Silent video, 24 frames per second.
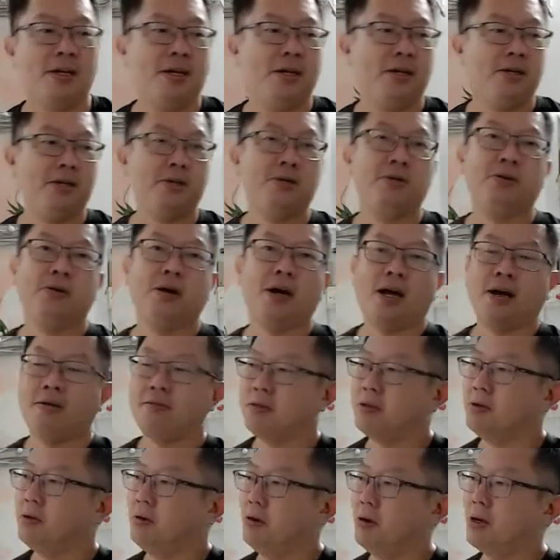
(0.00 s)
You have
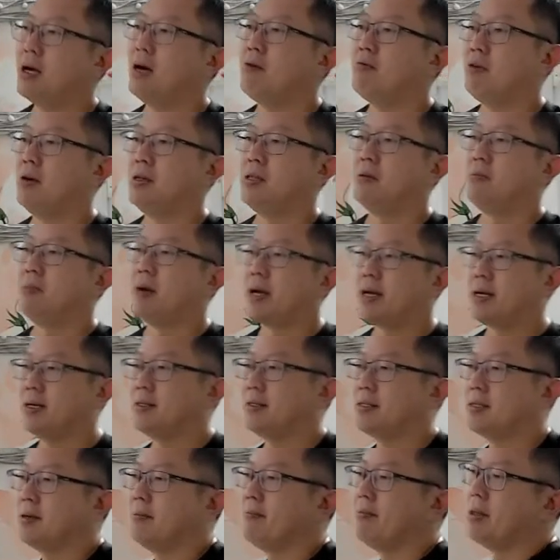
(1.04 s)
to look out for the
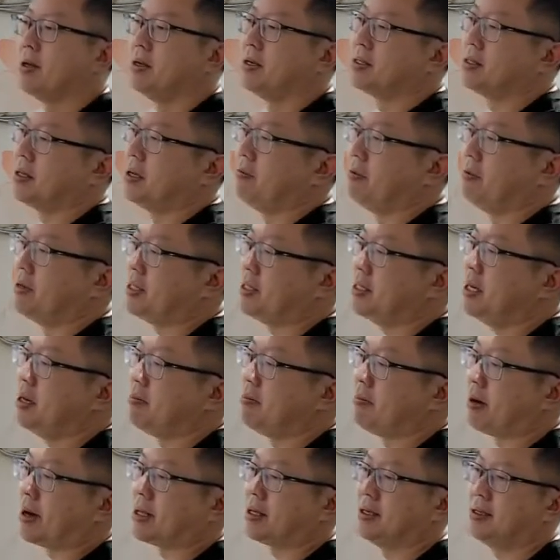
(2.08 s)
brackets. So if you see a
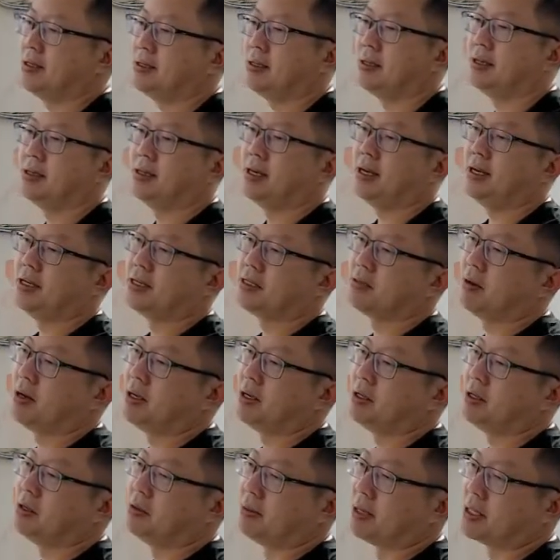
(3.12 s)
bracket, that is what
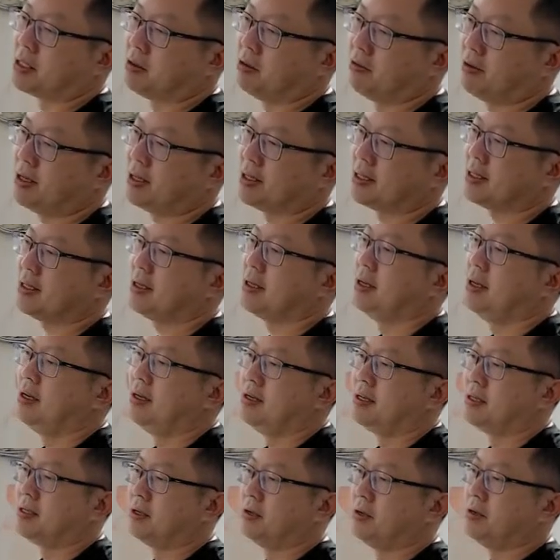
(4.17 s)
you must do first.
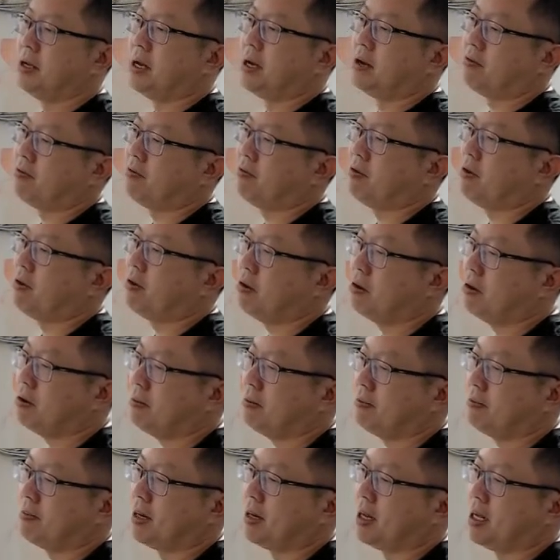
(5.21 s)
So you have 4
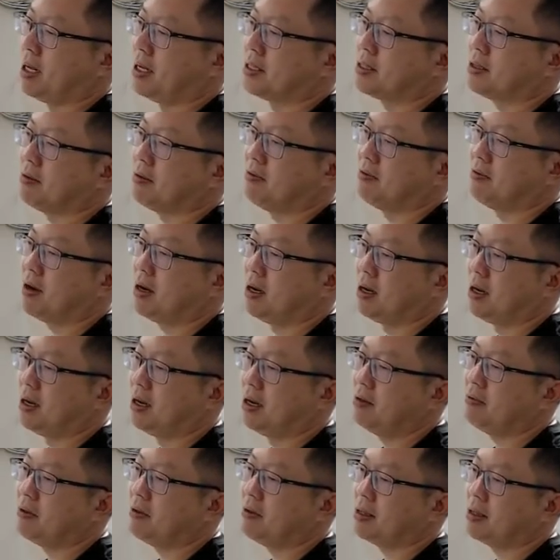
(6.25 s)
plus
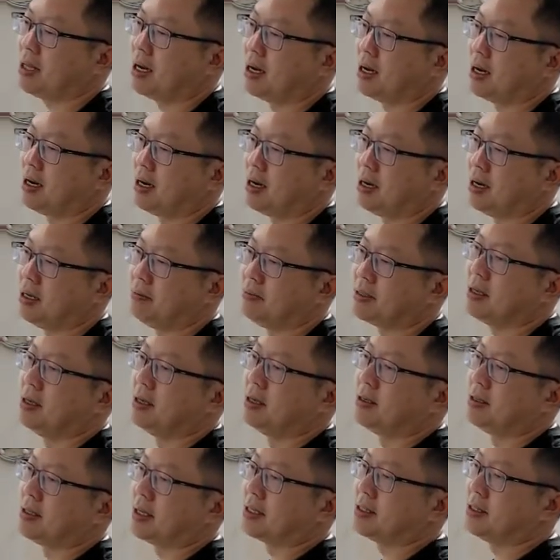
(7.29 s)
5 times
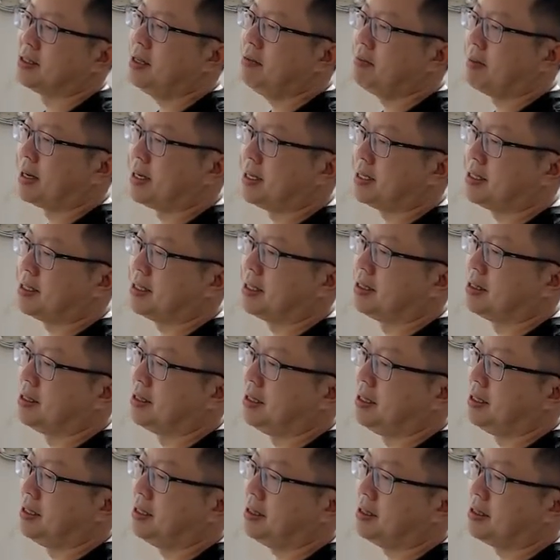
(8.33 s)
60 minus
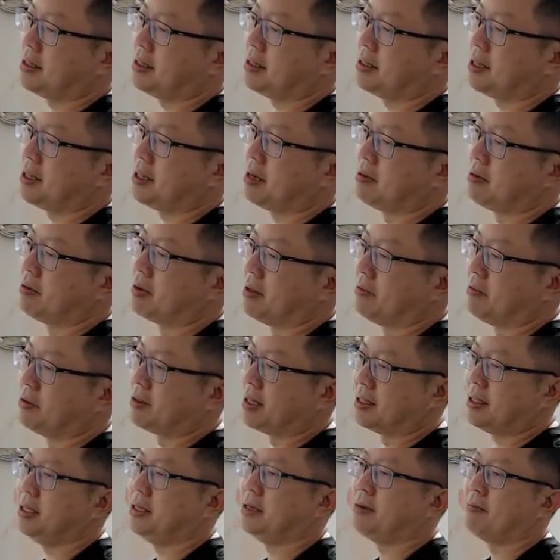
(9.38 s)
30, that will give you
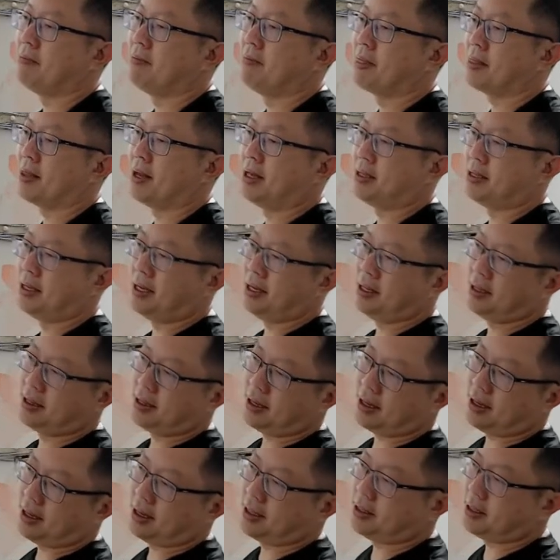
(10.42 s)
30. And then
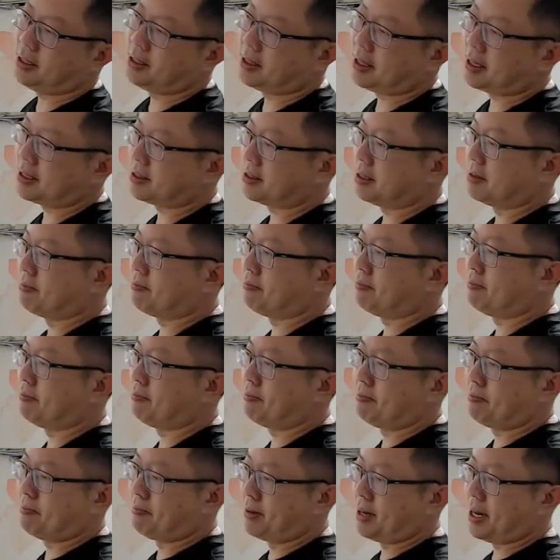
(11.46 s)
I think that's a
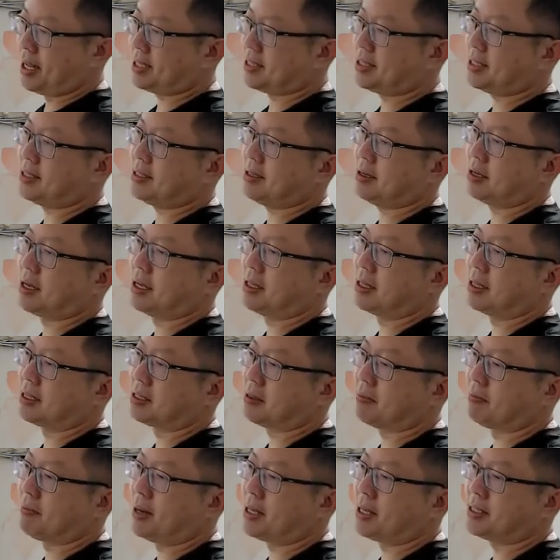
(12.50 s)
plus, okay, that's
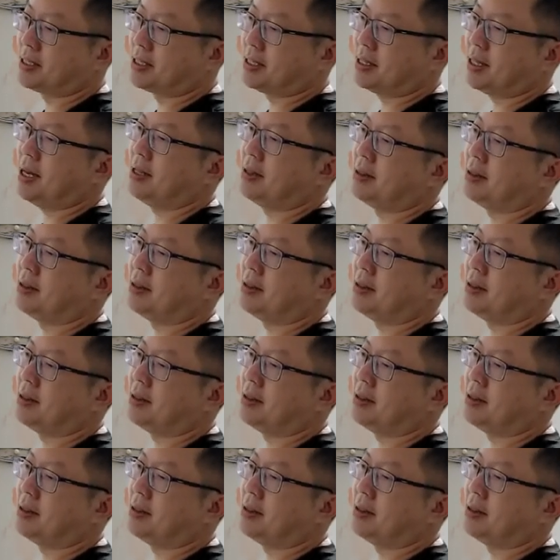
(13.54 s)
a plus 10.